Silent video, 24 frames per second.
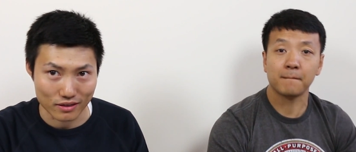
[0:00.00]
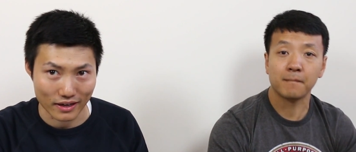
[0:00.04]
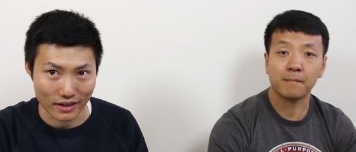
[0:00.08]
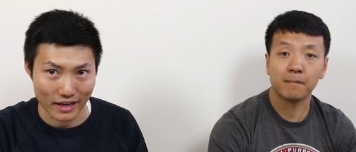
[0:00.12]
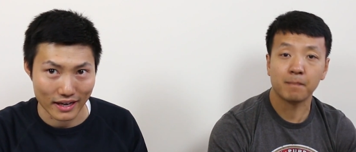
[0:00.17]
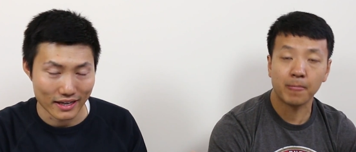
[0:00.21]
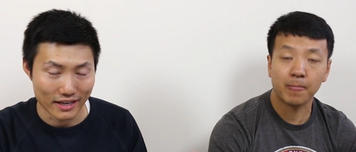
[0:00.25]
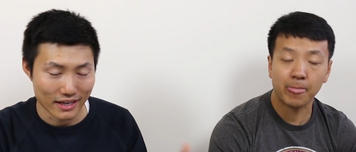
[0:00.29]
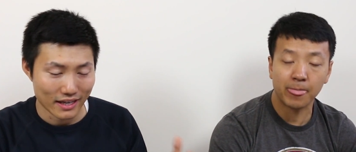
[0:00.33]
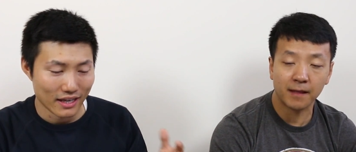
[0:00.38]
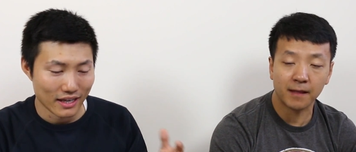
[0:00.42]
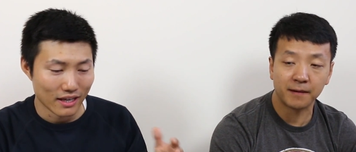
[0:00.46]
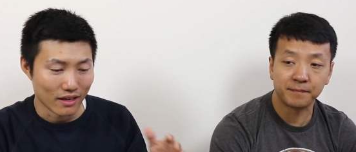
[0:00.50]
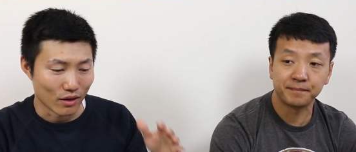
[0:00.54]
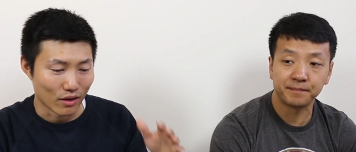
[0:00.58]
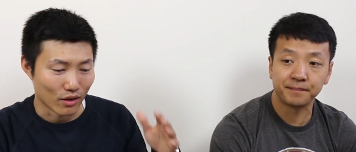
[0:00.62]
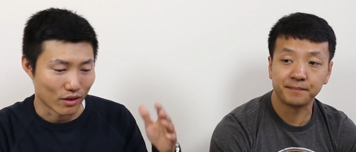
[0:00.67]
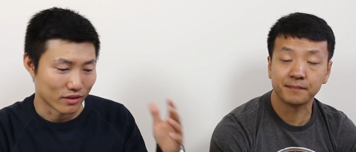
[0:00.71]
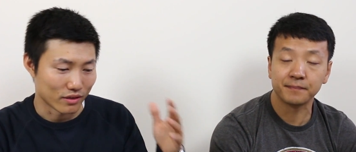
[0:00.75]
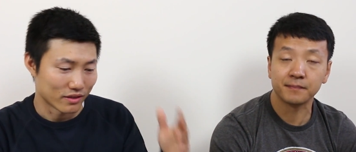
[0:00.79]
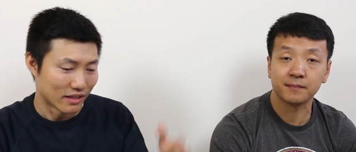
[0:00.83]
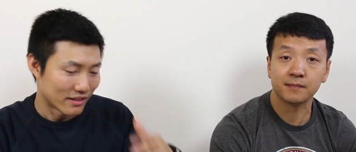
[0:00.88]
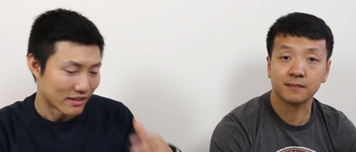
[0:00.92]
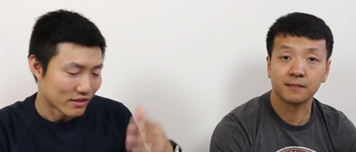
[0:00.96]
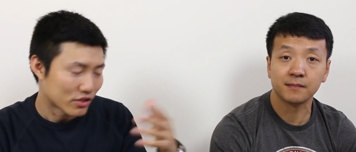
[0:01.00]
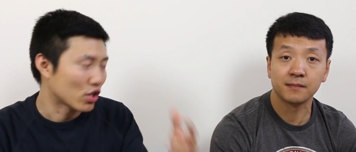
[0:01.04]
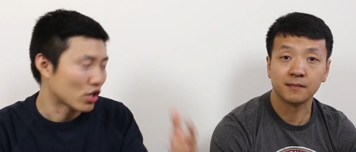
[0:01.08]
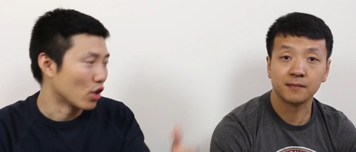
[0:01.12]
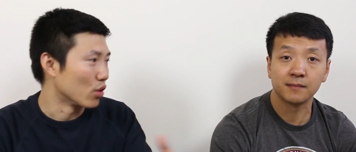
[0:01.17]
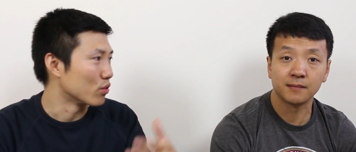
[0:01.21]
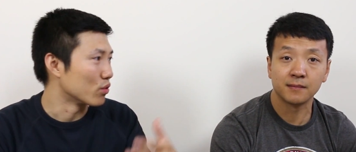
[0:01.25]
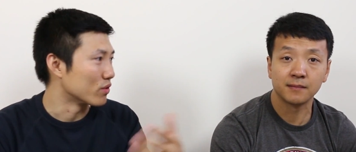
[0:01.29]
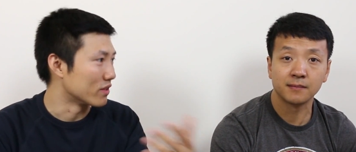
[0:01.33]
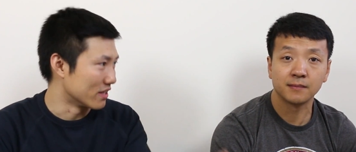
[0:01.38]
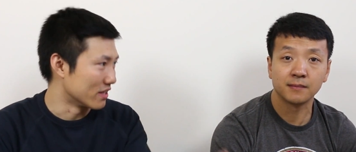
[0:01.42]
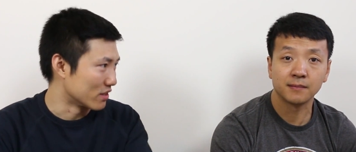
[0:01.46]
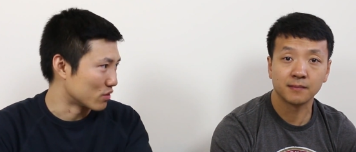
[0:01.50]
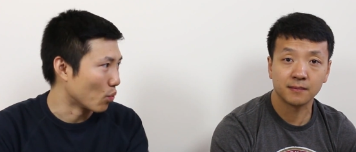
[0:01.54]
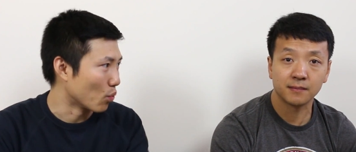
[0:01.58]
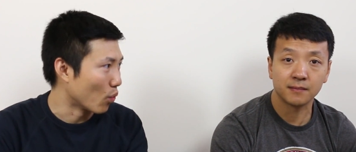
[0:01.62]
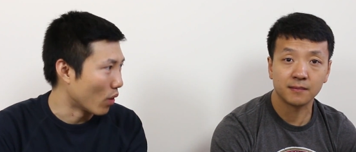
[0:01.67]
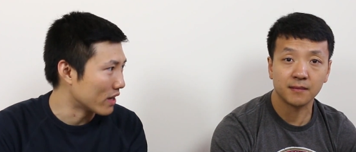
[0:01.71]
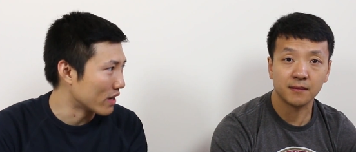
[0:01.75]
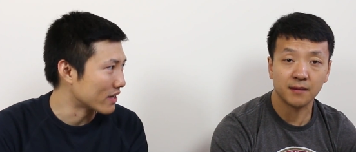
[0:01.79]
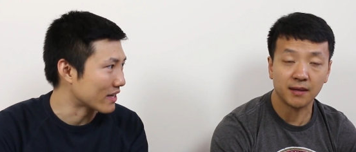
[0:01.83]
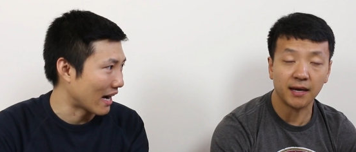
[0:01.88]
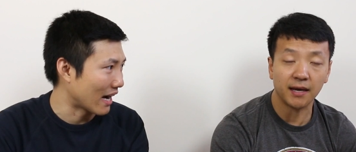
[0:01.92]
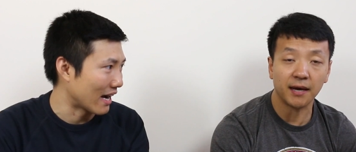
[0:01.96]
Speaker 1: Okay, or so this
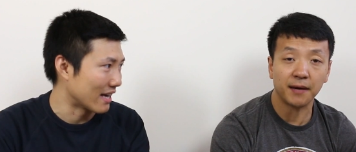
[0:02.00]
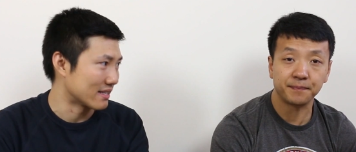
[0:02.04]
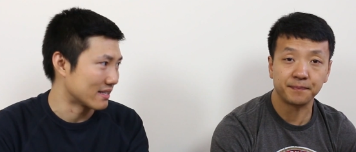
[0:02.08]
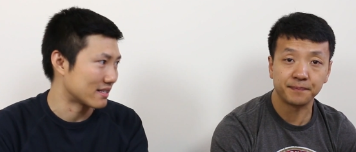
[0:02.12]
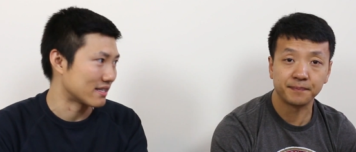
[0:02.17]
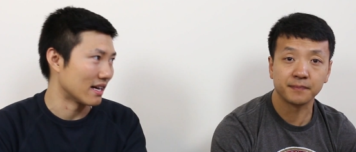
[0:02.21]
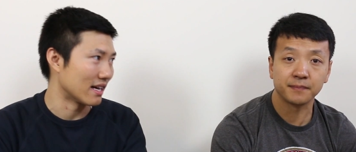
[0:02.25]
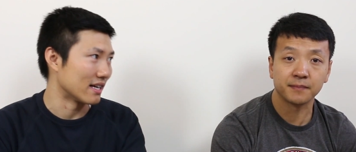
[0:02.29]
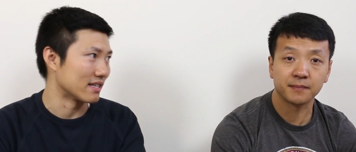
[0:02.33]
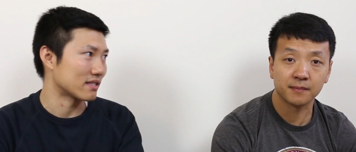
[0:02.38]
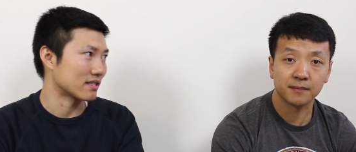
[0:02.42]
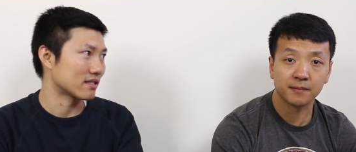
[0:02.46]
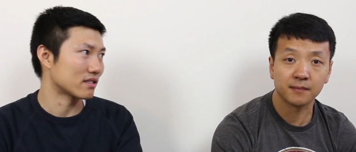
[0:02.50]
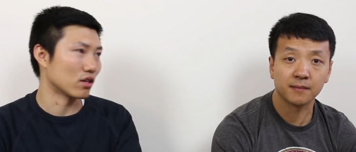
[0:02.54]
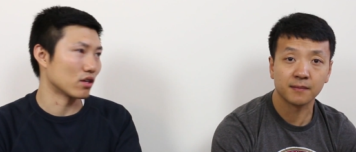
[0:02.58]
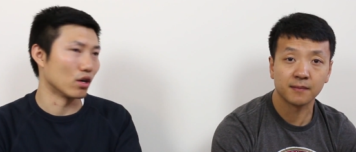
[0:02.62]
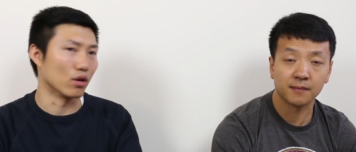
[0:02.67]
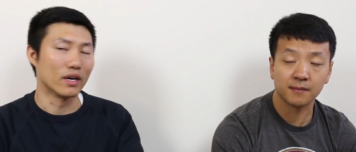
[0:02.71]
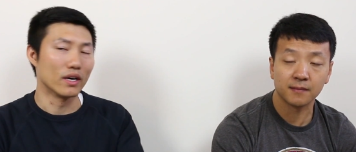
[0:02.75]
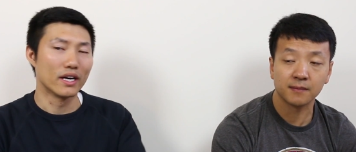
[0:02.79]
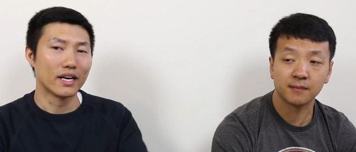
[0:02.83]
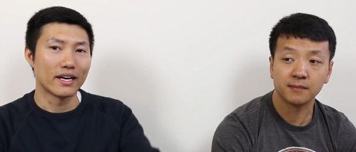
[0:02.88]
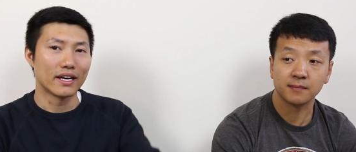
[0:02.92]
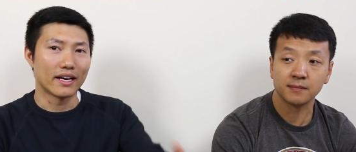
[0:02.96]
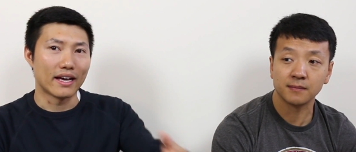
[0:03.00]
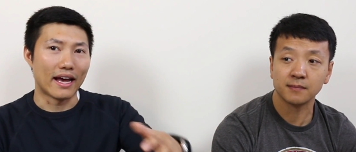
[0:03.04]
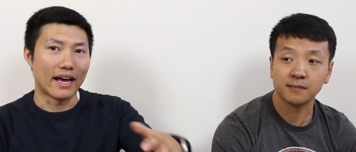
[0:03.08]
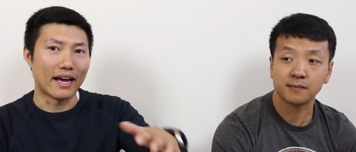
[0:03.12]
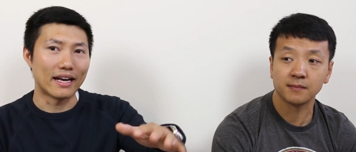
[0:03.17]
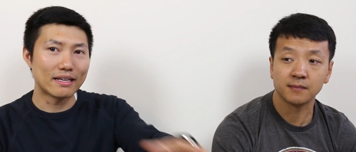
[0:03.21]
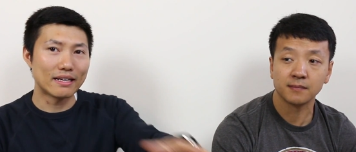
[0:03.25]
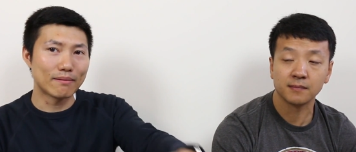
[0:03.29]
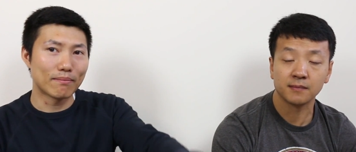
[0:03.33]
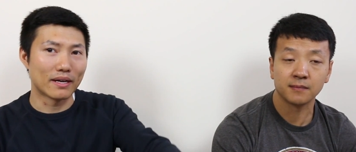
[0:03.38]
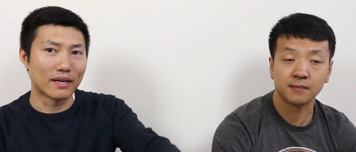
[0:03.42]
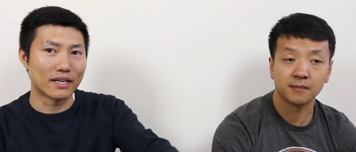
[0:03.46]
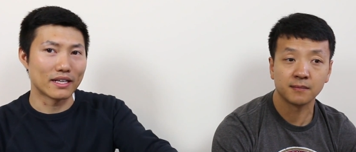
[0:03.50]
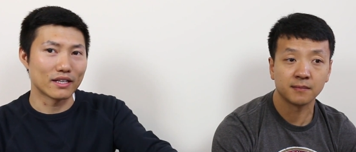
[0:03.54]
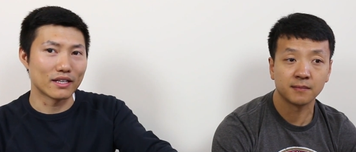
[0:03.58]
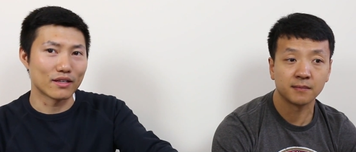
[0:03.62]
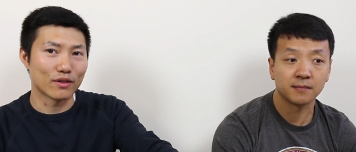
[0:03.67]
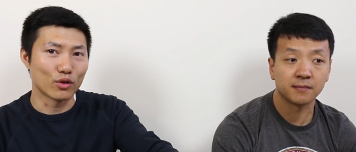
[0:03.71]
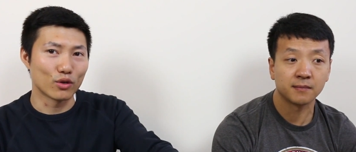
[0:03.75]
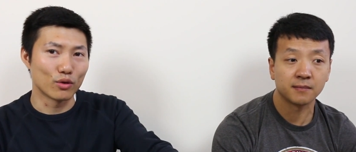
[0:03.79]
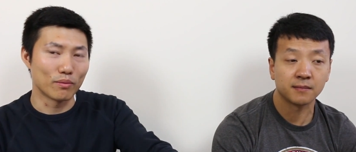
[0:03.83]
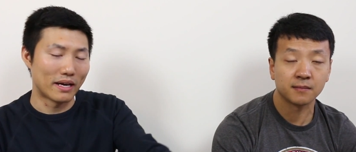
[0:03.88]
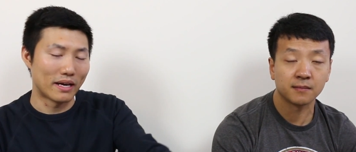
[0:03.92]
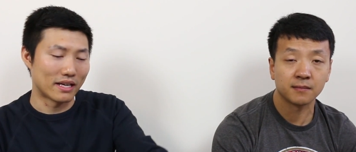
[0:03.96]
one guy says. So anybody
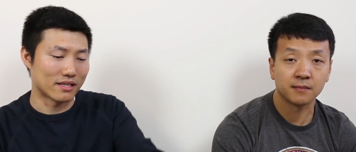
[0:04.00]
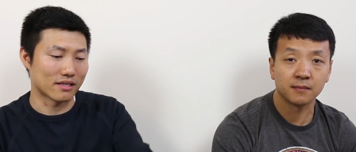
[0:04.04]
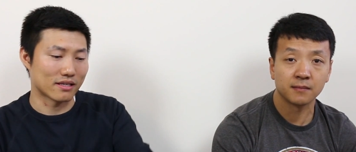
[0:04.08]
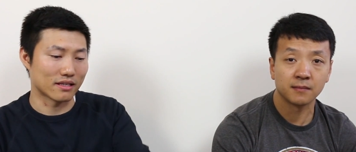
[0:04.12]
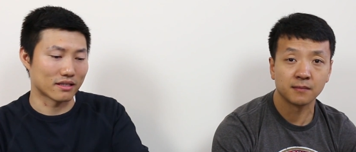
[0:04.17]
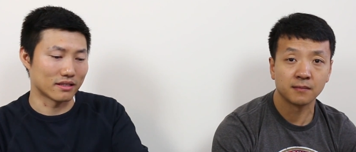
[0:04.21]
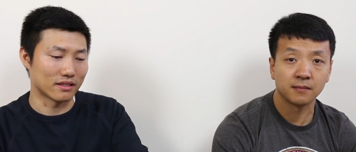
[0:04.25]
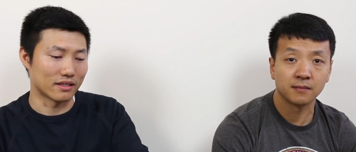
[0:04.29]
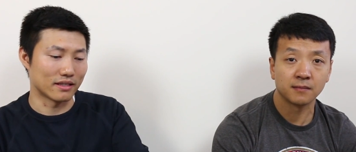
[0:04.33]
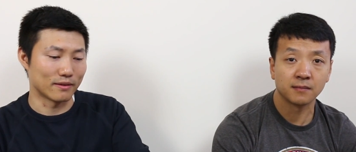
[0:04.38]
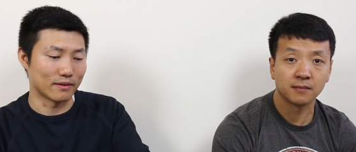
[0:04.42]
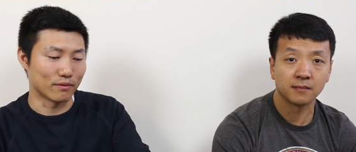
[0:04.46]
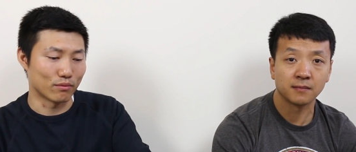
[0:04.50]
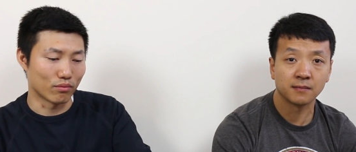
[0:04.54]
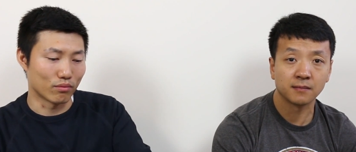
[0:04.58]
who basically